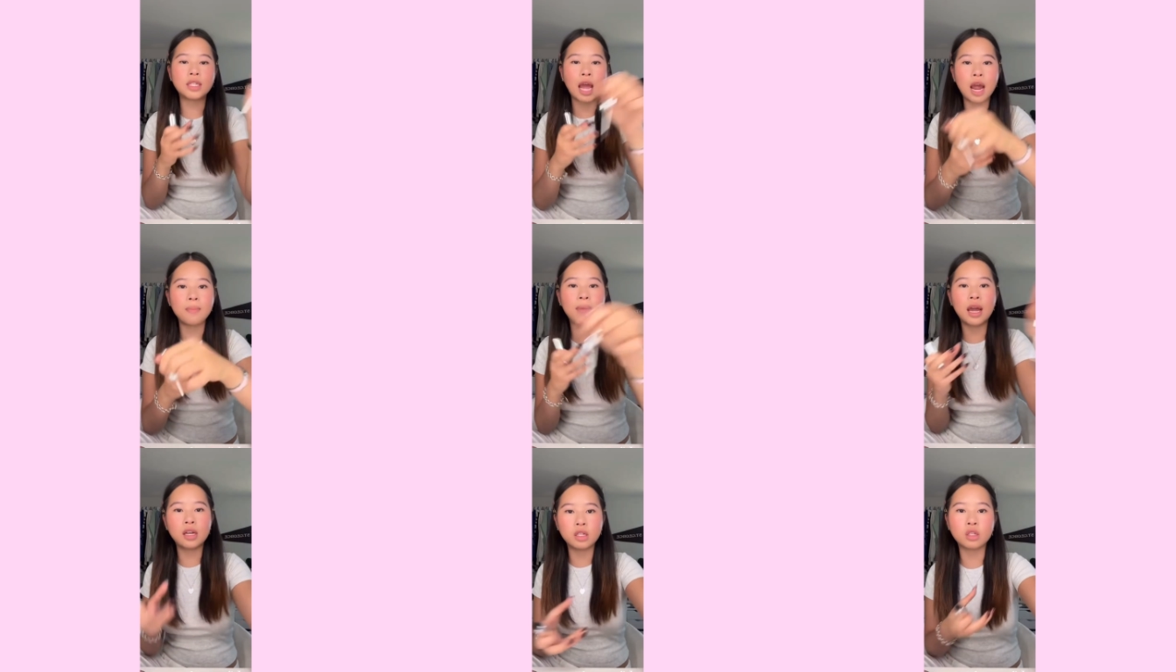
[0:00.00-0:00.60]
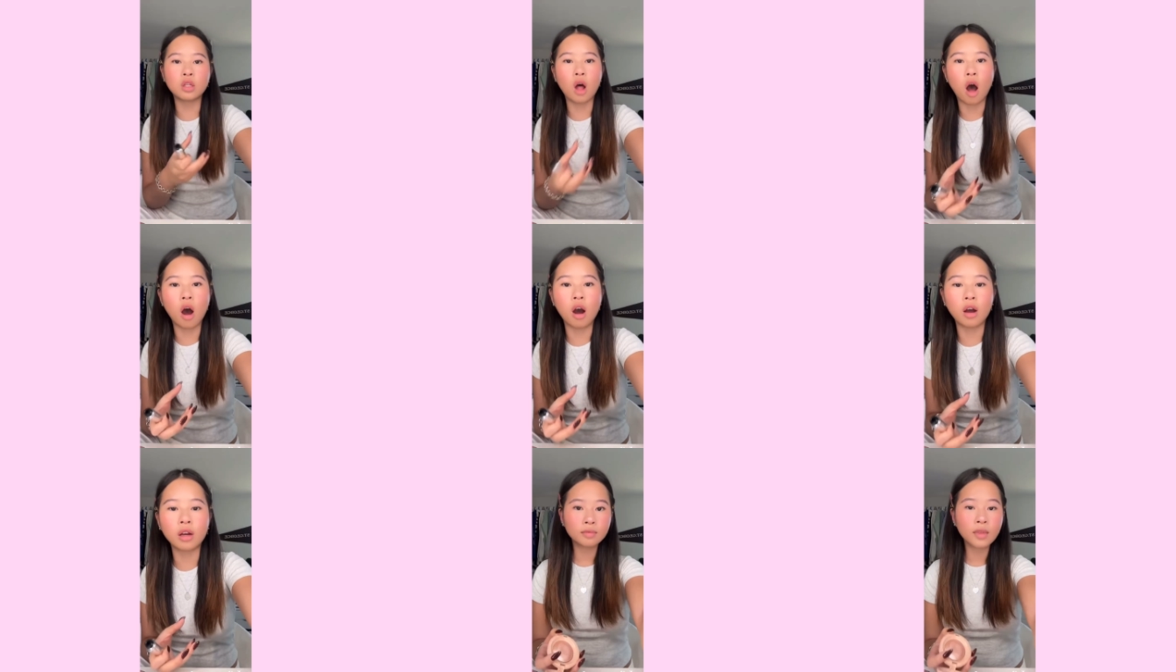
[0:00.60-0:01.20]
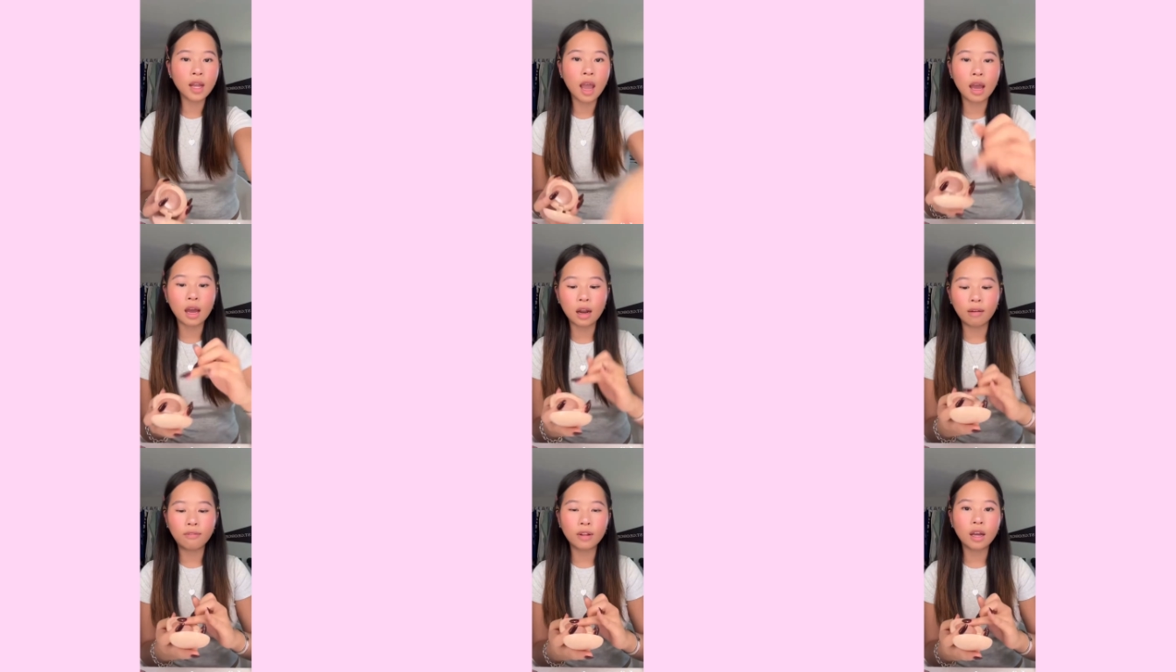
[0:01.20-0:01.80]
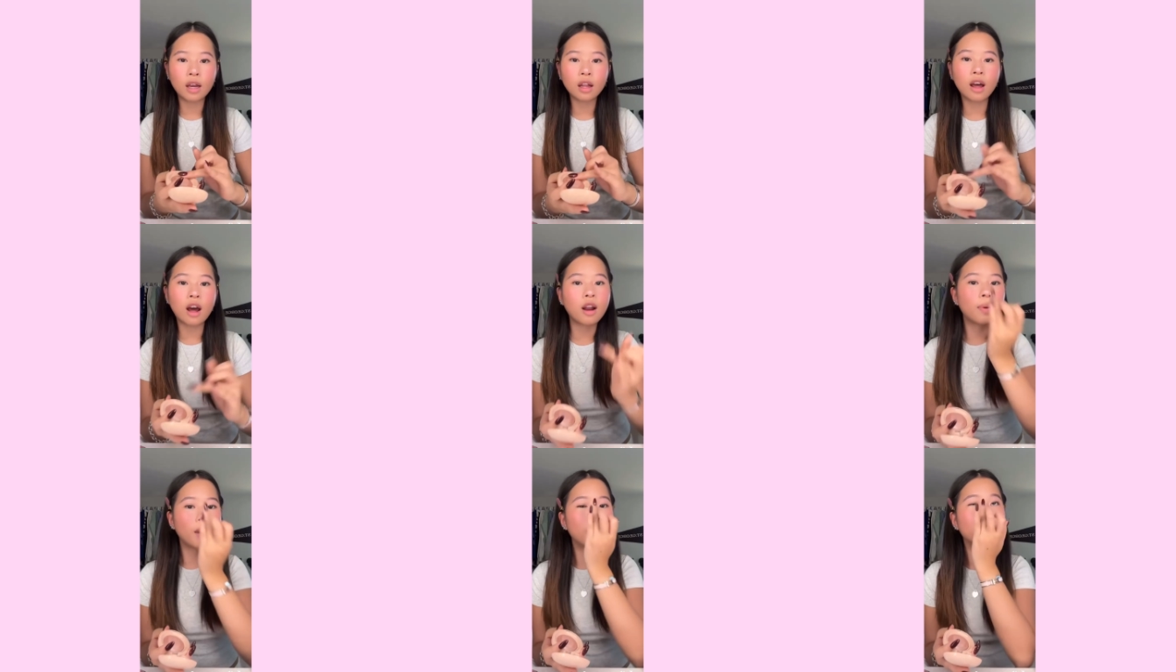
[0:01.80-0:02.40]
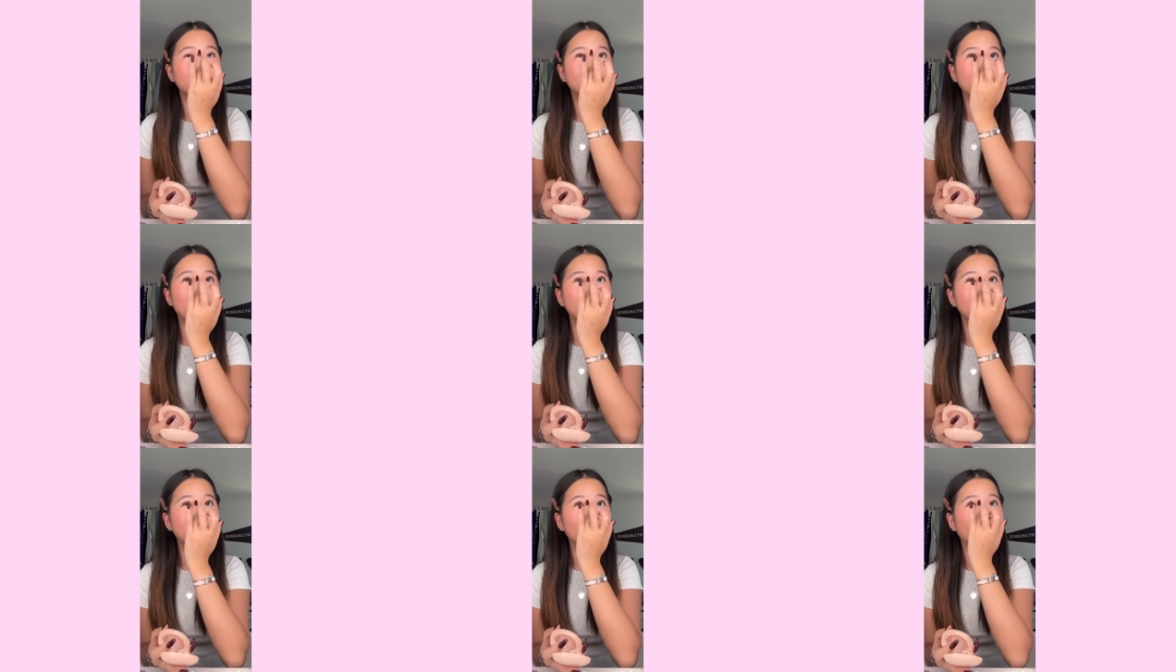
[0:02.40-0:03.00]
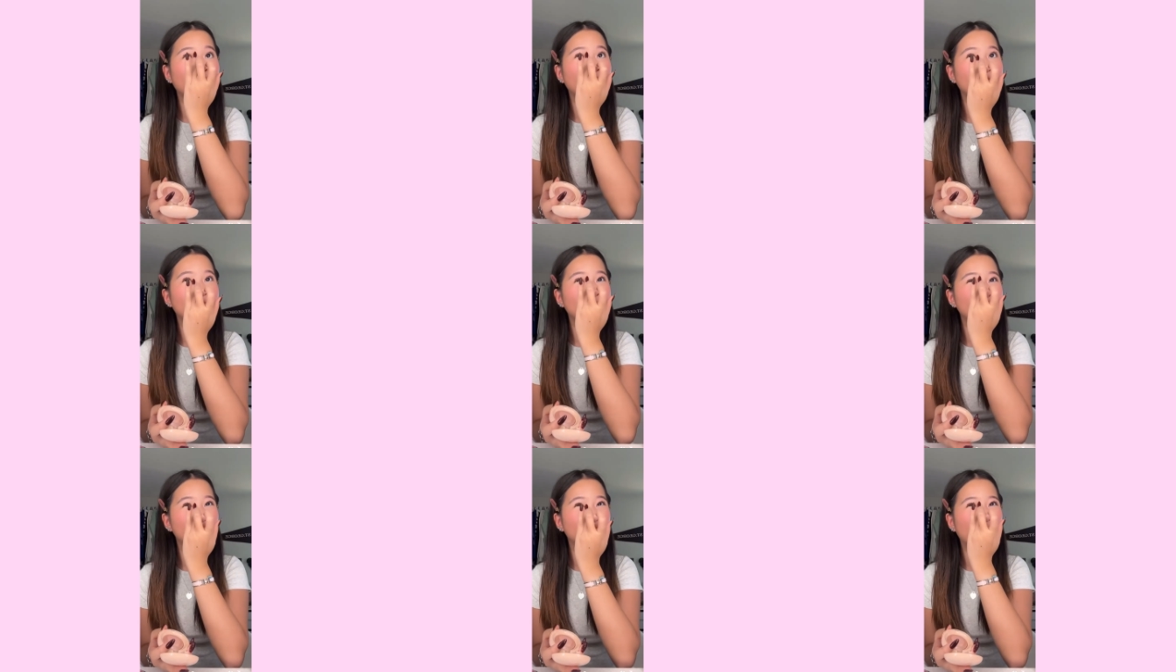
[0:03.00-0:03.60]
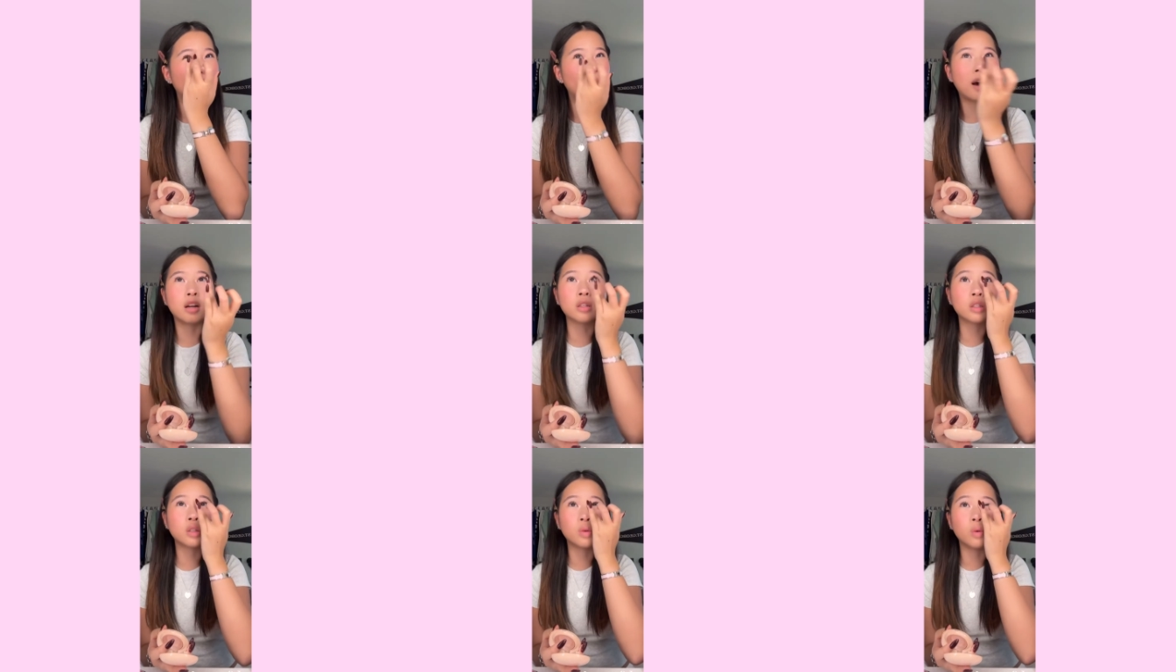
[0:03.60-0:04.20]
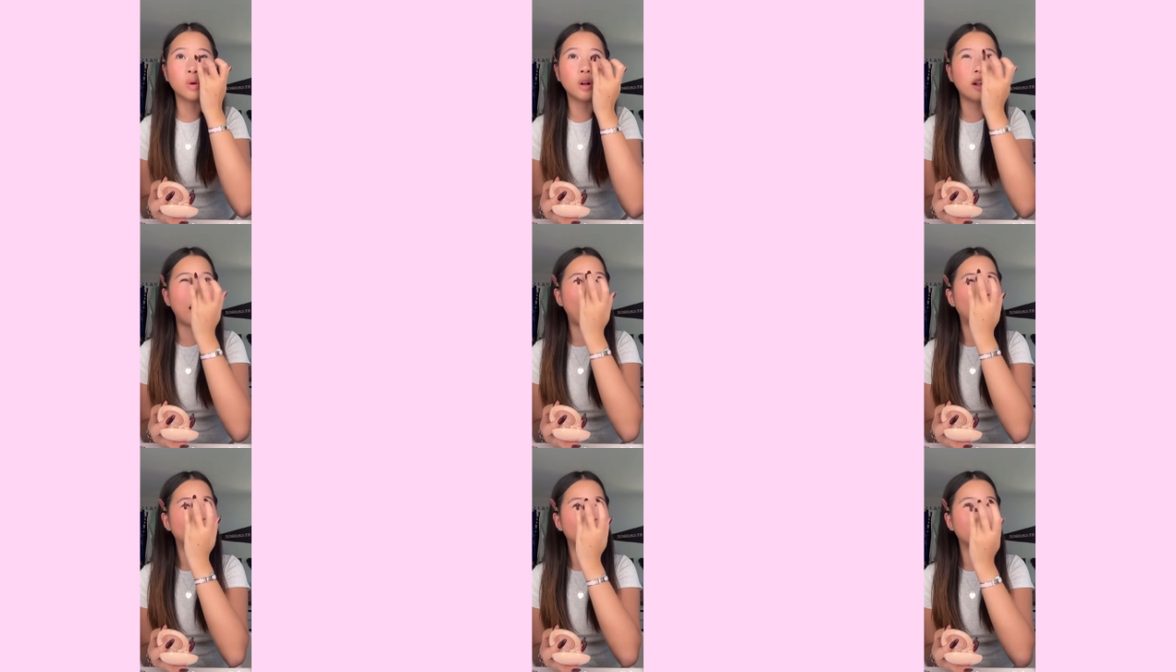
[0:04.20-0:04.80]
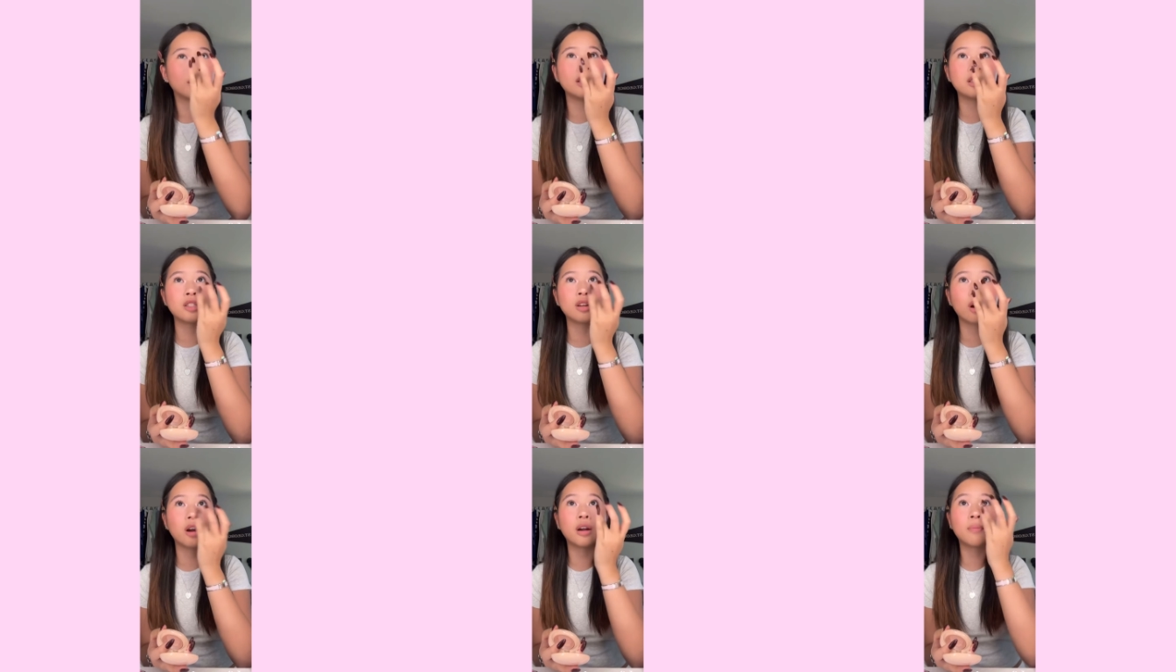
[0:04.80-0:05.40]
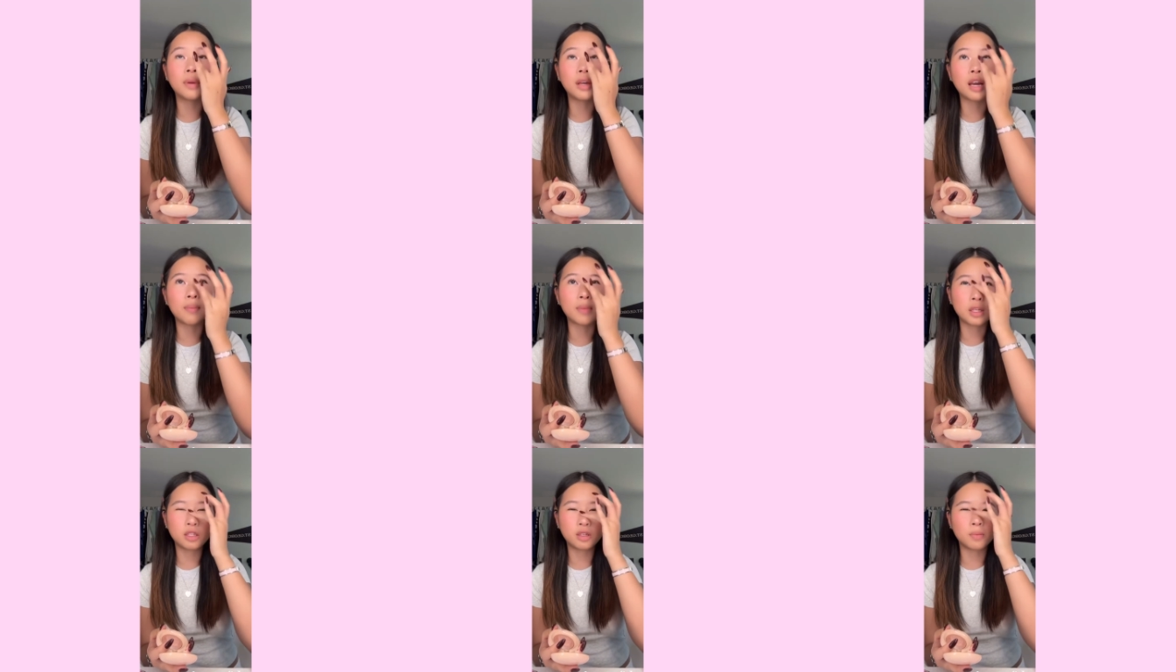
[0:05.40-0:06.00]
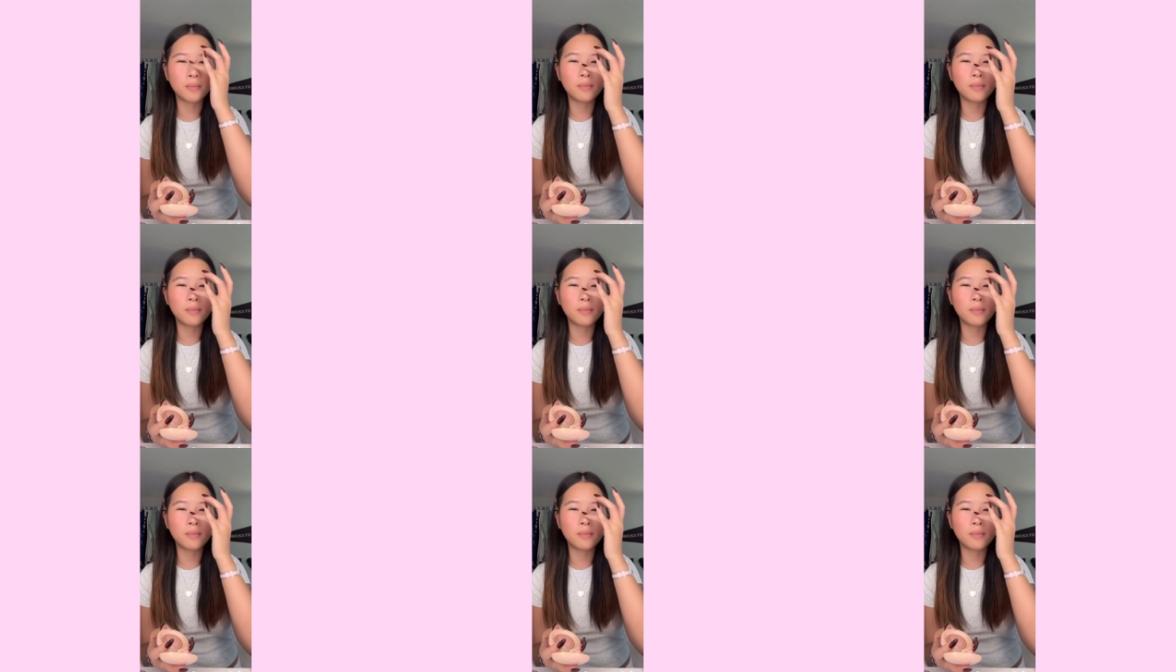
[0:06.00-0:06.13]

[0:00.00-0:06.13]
And I feel like a lot of people tend to, like, drop out of school after they start becoming super big on social media.